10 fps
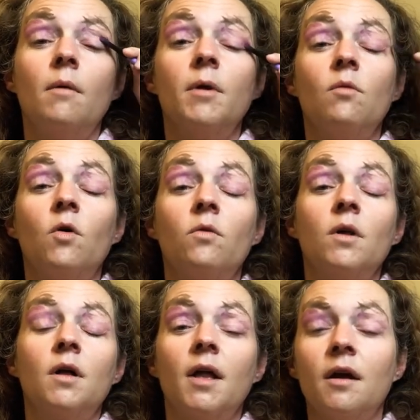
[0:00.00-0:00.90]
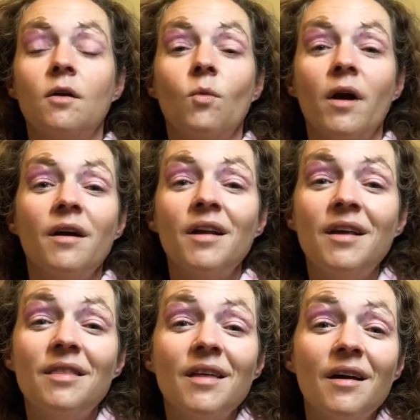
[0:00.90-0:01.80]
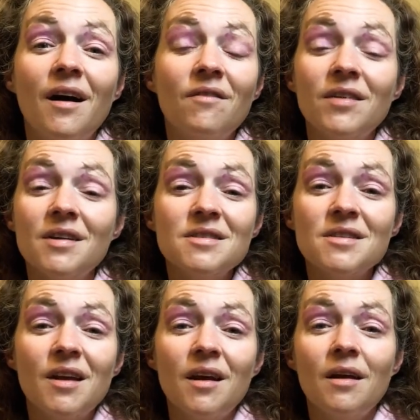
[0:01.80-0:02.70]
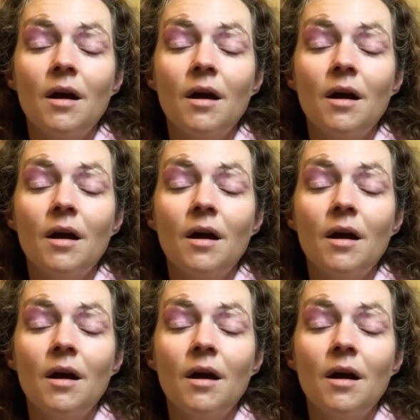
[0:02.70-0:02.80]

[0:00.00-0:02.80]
it won't look like you're wearing anything, obviously.